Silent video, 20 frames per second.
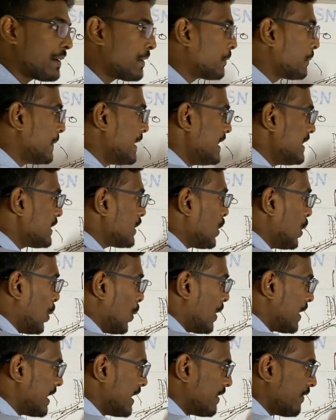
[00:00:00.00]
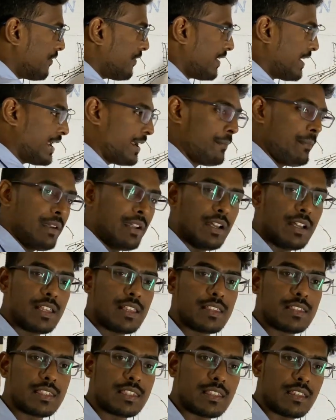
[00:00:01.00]
means over-inflamed
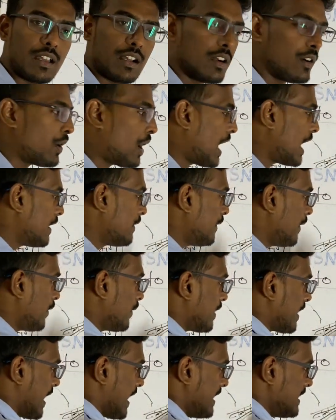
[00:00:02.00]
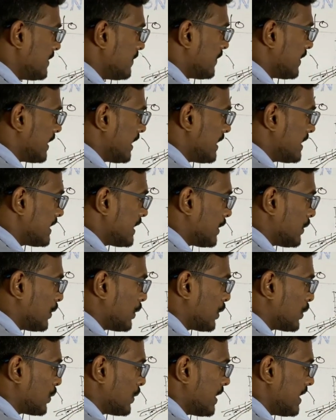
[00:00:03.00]
alveoli where
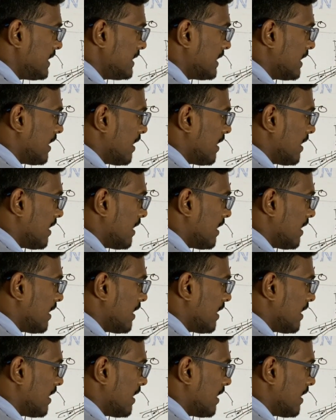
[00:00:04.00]
CO2 is